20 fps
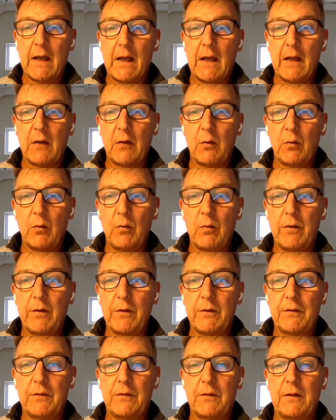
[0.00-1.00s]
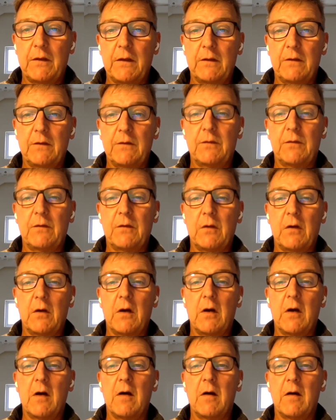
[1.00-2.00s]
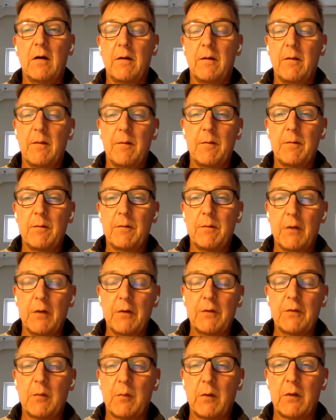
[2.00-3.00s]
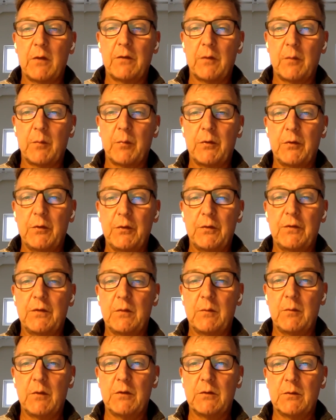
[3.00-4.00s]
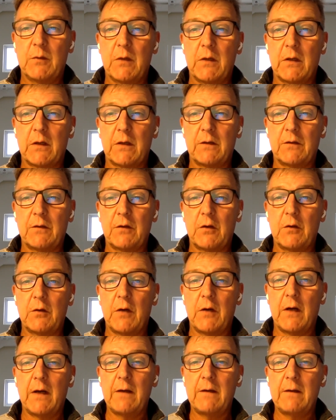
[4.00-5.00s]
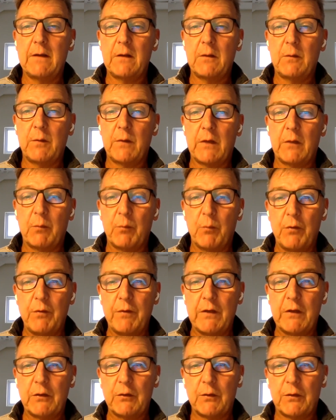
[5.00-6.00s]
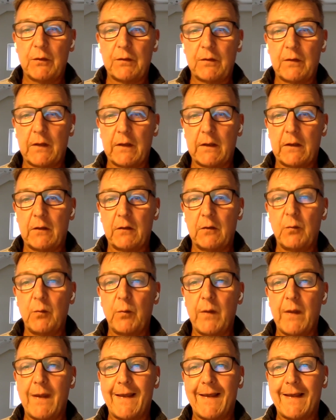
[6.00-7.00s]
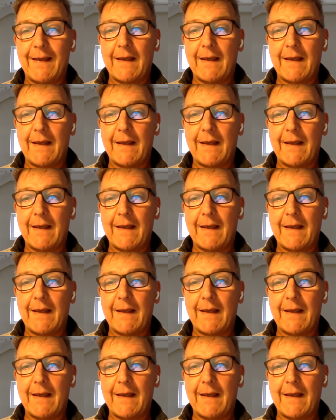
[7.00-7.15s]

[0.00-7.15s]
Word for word: And all those things are, those commodities are produced in emerging markets. So I think we're moving into a cycle where